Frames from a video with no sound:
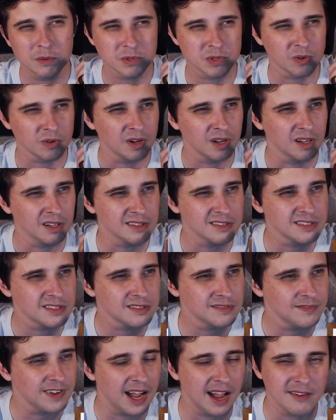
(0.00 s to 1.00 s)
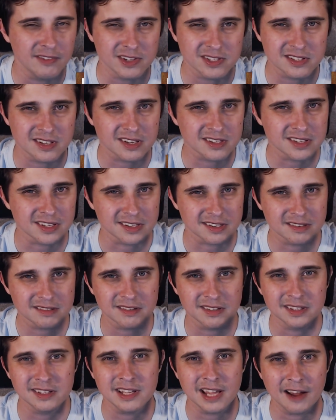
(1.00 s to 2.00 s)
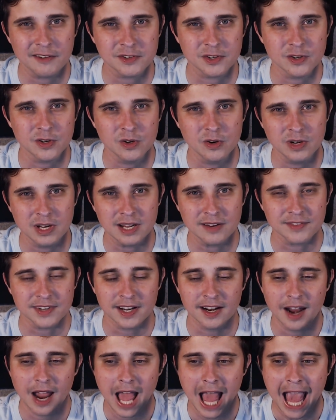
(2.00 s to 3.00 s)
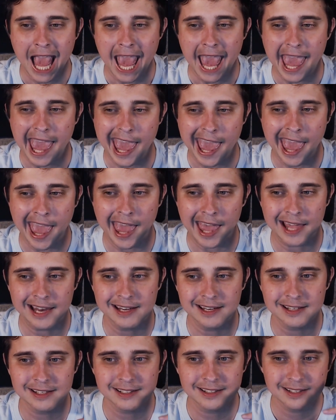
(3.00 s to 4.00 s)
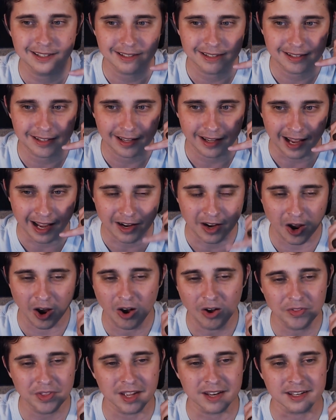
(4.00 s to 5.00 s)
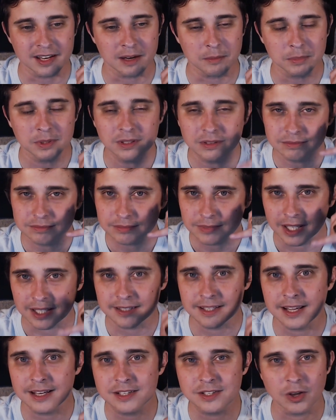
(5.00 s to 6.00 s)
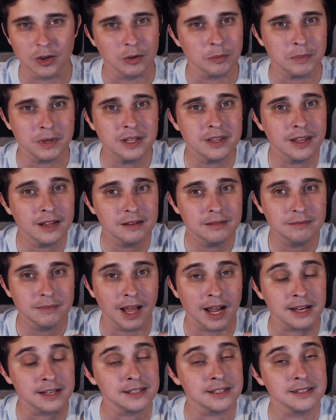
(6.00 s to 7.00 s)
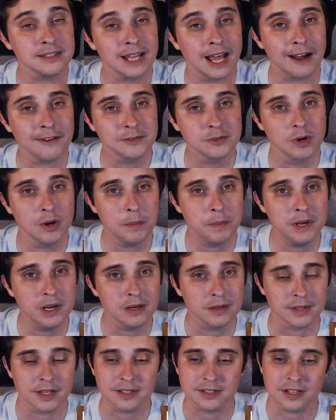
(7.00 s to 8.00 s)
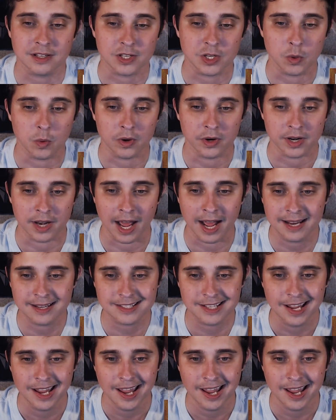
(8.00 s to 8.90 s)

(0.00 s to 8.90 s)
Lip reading: around 5 or 6 in the afternoon, evening, and I called that number. They told me that I didn't have to appear. They said, you are not